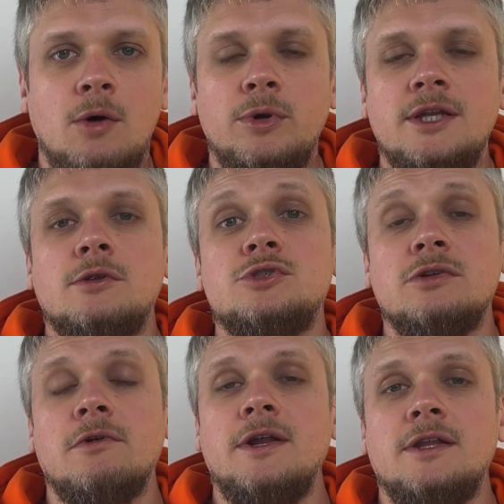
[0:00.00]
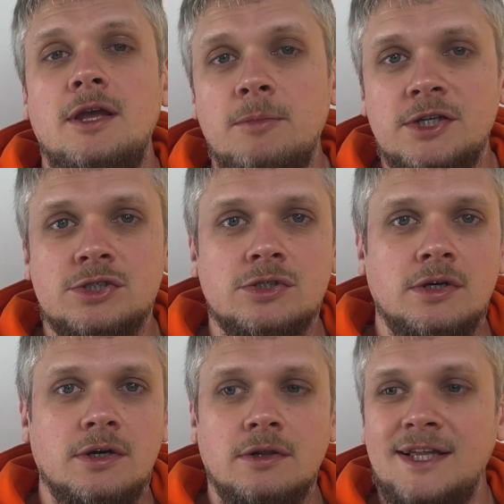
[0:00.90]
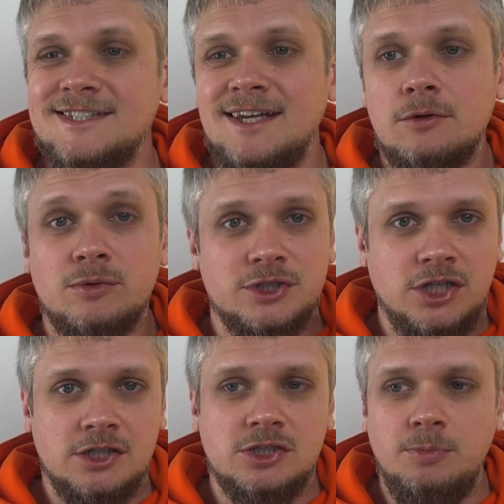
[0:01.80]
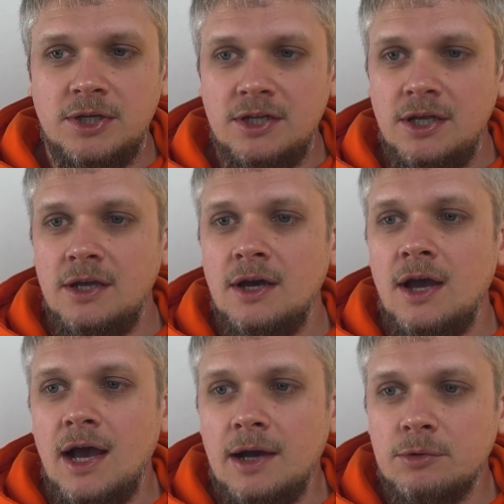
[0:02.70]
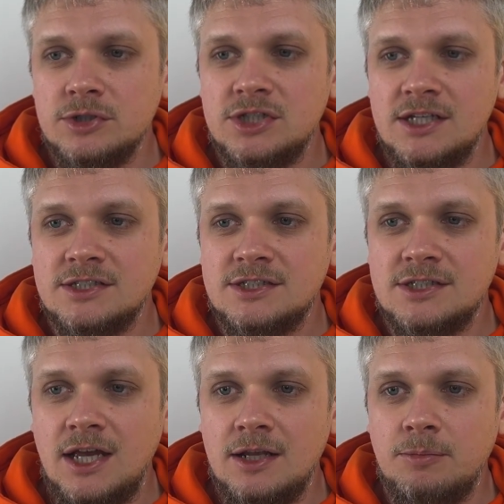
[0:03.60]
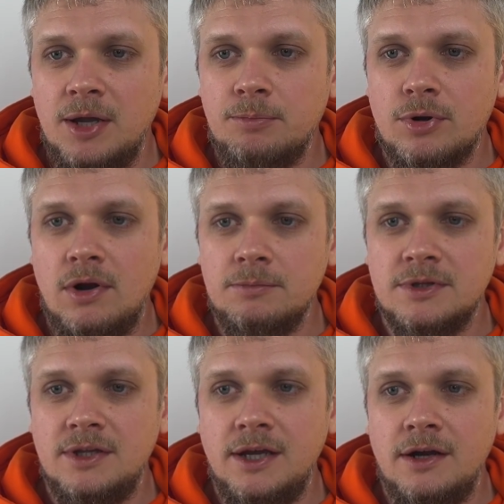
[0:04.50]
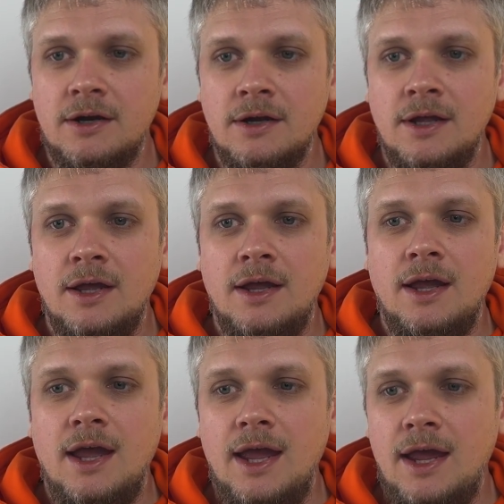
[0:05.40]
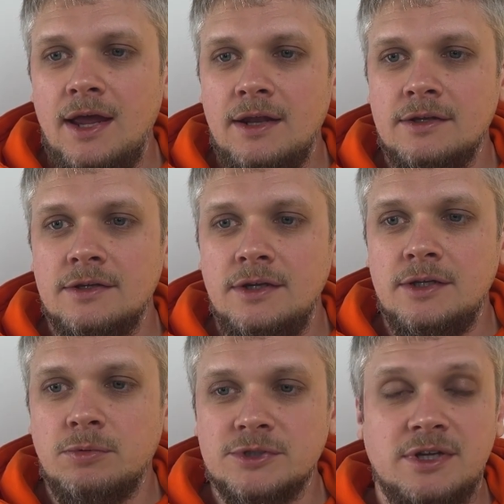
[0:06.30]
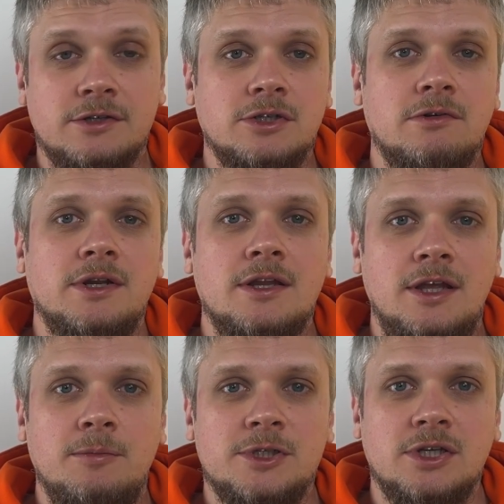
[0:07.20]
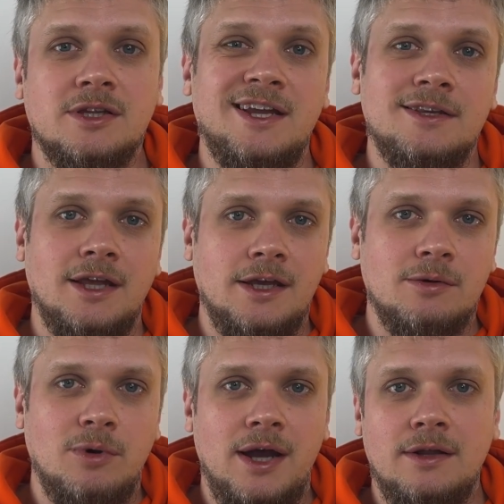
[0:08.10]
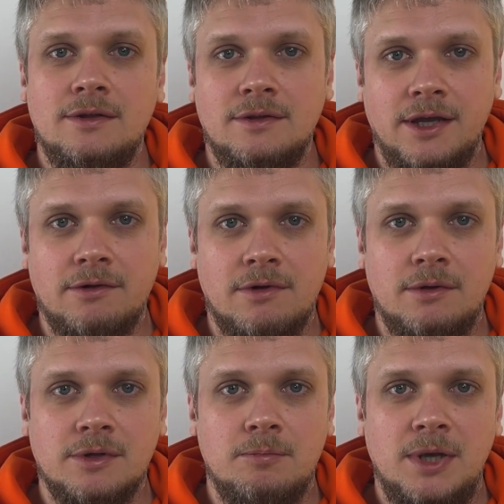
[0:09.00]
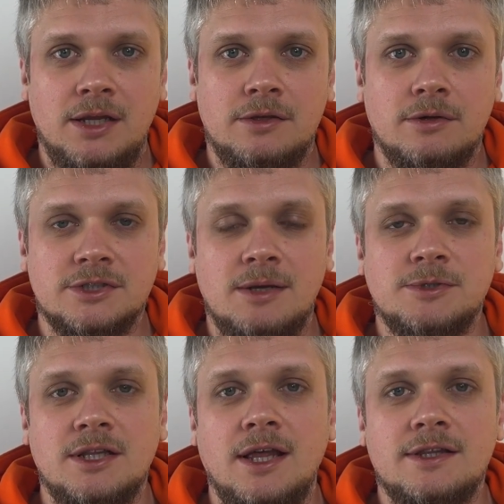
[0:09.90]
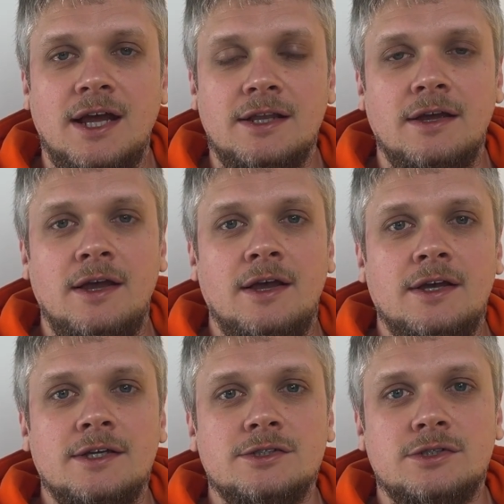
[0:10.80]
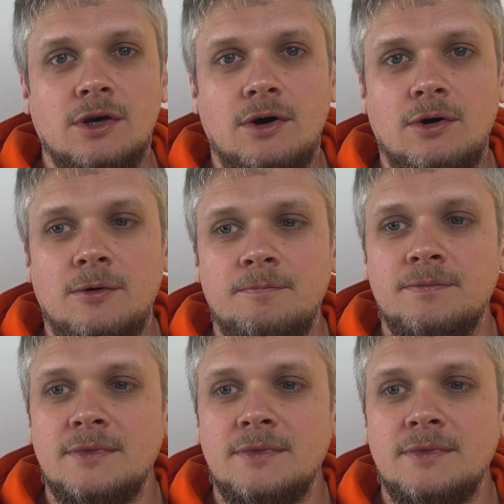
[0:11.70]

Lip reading: we need to generate image. Let's start with ChatGPT. I will just send my prompt there and it will start generating image. It can take a while, like around a minute or something like that. So